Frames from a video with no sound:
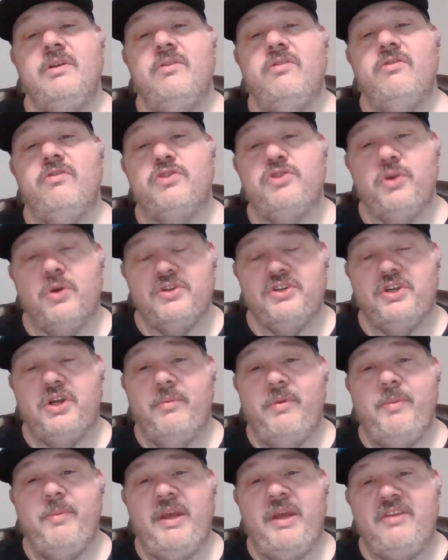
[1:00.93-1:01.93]
So George
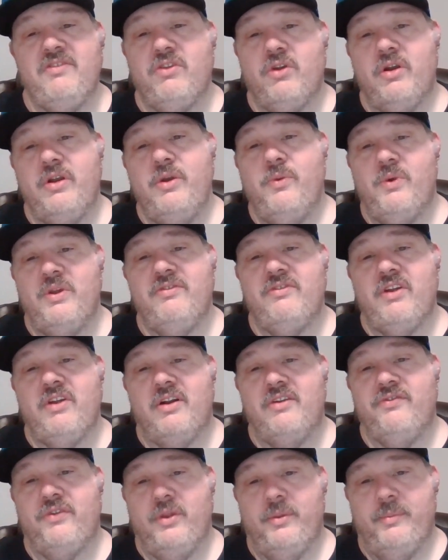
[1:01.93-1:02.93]
Kirby makes 31
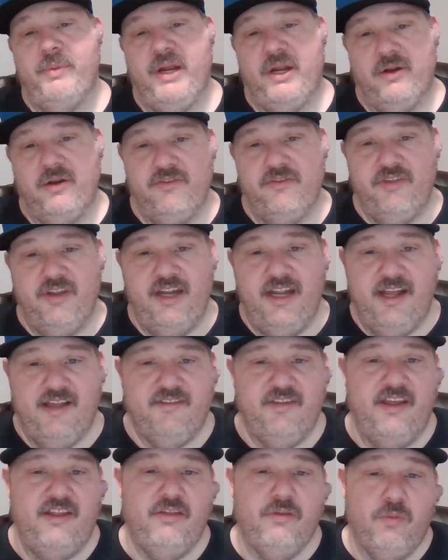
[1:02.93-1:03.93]
starts for the Mariners, and he has
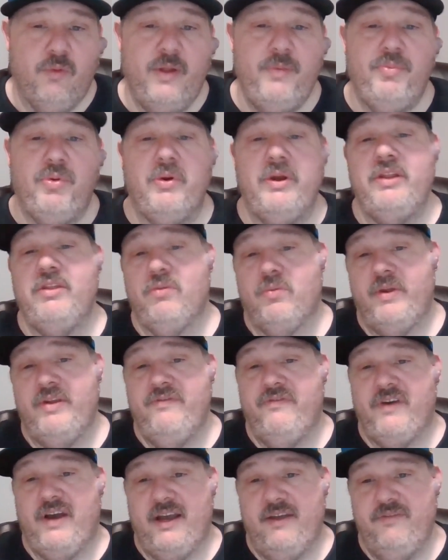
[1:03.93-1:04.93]
a
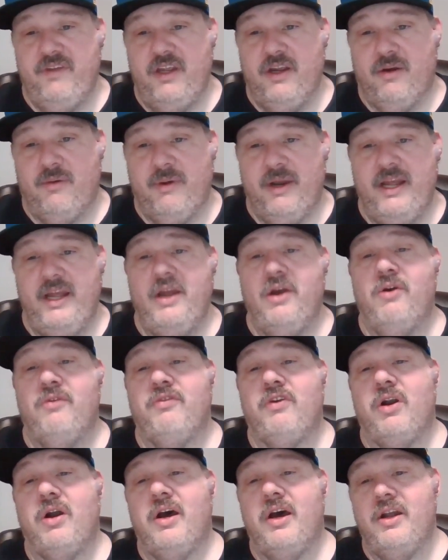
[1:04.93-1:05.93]
3.35 ERA
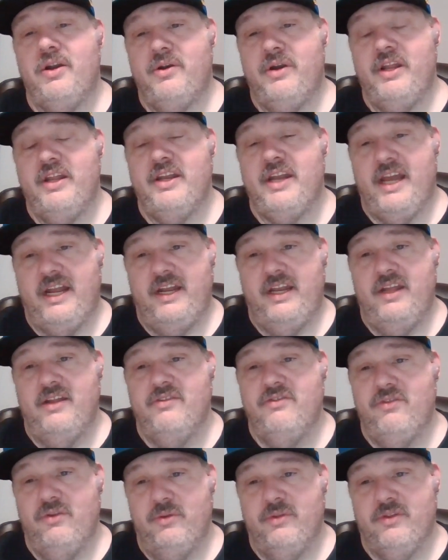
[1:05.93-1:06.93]
over 190
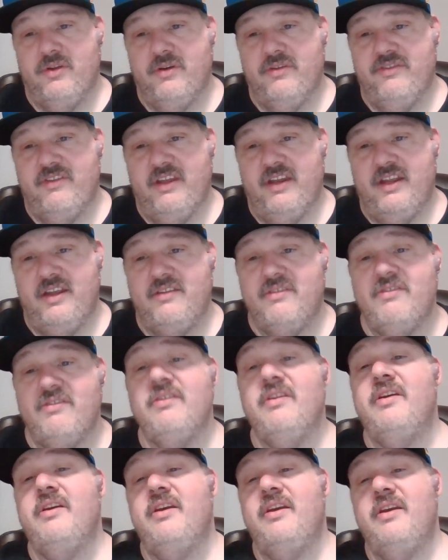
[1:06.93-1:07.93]
and 2/3 innings.
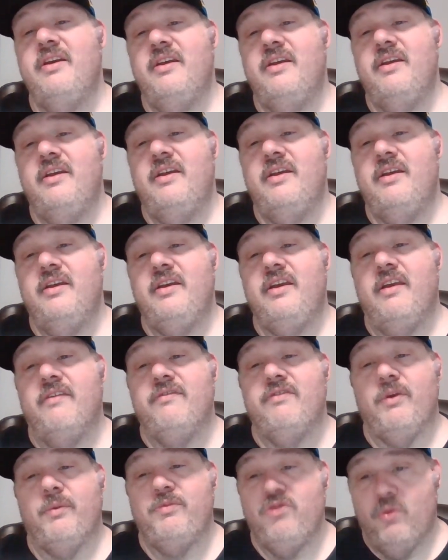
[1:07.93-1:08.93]

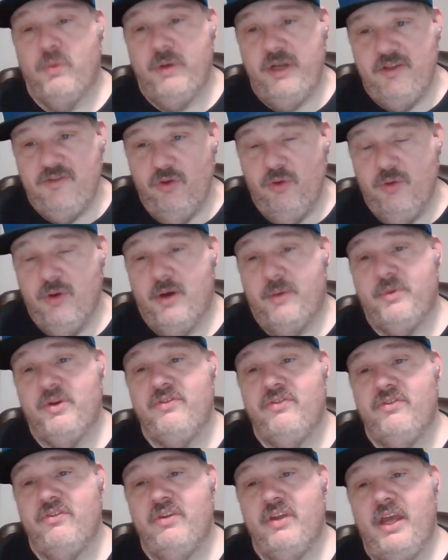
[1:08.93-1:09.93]
Gives up 22
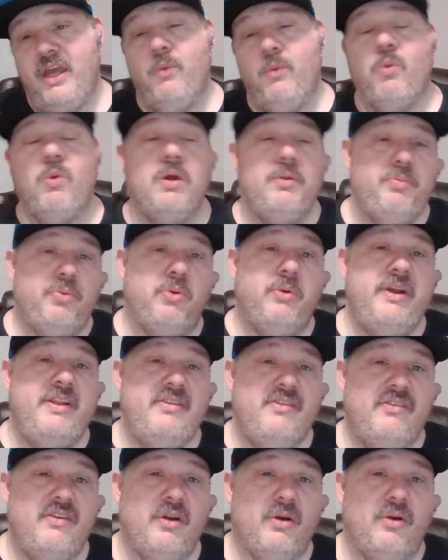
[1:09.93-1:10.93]
homers, a
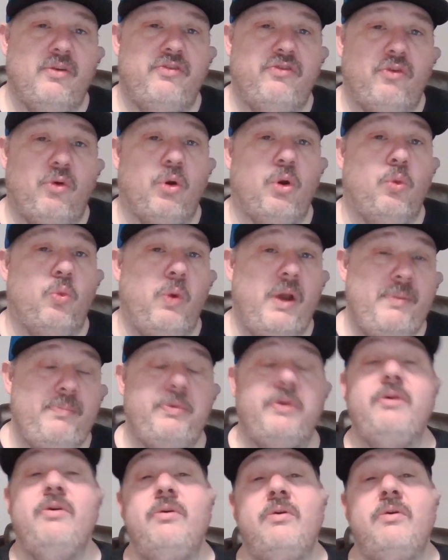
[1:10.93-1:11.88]
1.04 whip,